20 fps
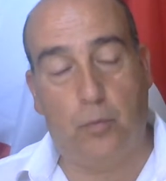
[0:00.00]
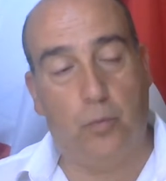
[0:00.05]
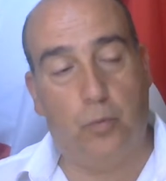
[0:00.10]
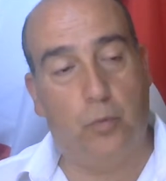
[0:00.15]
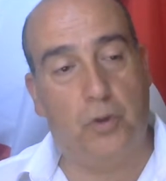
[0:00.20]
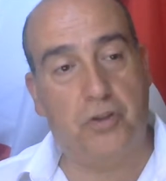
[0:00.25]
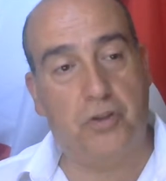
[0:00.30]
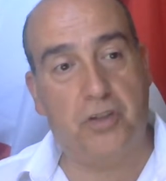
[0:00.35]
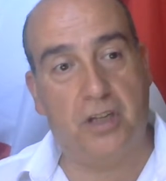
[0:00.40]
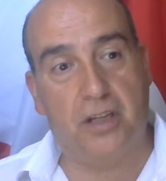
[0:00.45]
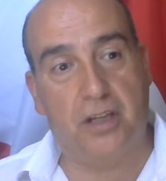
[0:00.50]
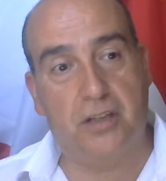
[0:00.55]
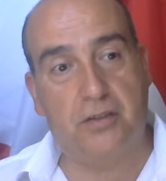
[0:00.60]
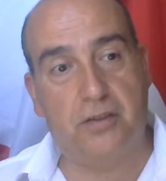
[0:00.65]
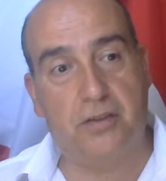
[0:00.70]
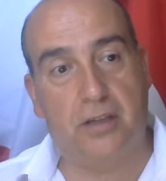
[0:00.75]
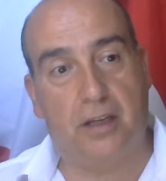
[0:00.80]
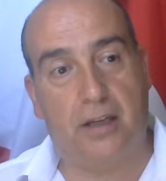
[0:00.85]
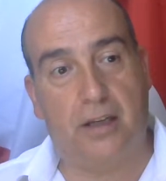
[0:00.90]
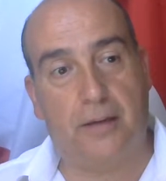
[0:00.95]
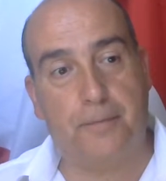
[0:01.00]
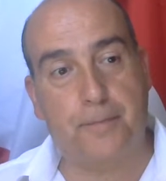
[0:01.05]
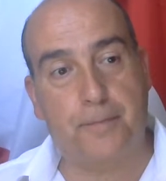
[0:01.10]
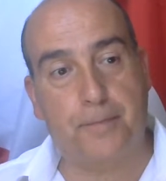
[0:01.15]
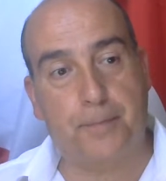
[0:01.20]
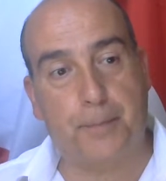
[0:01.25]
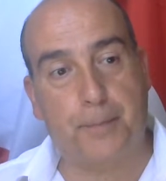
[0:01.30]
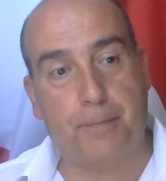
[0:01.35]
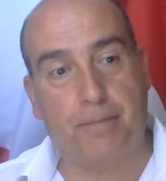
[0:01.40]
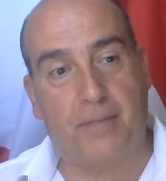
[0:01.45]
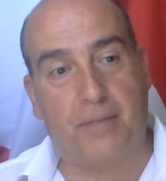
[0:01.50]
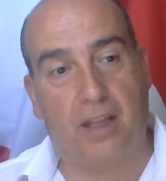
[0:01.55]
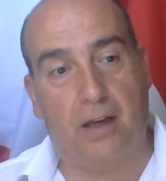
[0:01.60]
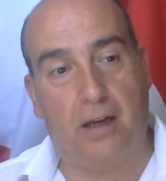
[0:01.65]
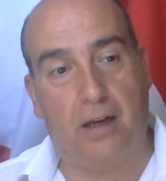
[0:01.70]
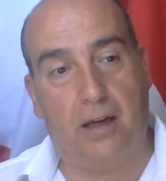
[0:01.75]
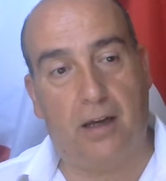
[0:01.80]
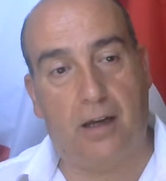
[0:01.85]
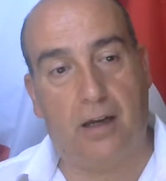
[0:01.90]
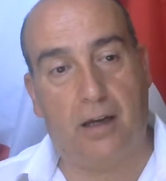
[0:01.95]
which is at
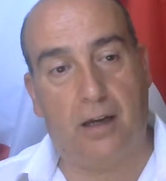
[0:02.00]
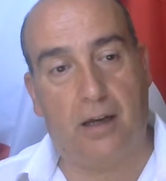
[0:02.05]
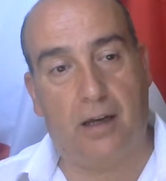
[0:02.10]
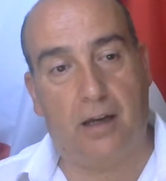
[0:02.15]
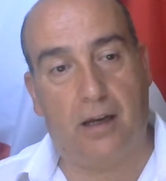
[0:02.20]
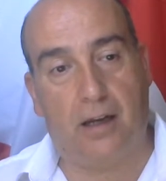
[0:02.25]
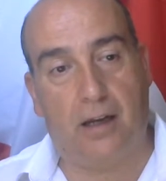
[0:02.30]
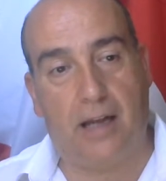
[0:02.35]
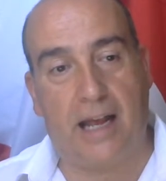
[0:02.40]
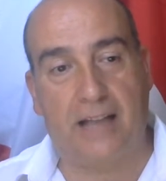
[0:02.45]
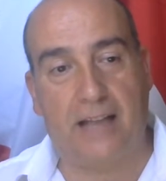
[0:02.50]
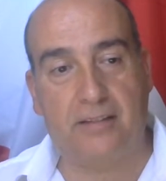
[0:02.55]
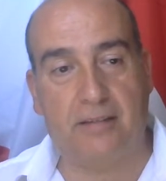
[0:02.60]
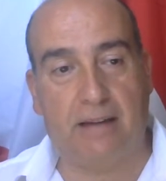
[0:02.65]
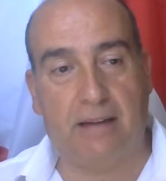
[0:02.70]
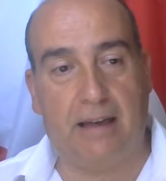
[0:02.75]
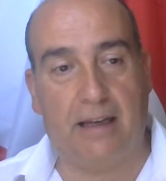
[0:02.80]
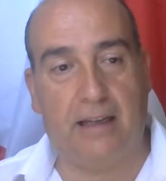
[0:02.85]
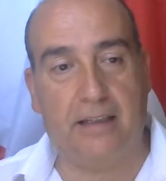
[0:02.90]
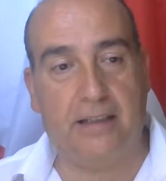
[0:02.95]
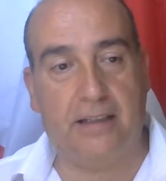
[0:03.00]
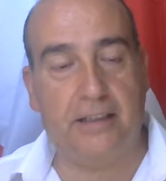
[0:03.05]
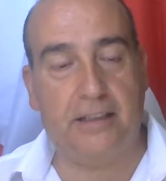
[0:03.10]
an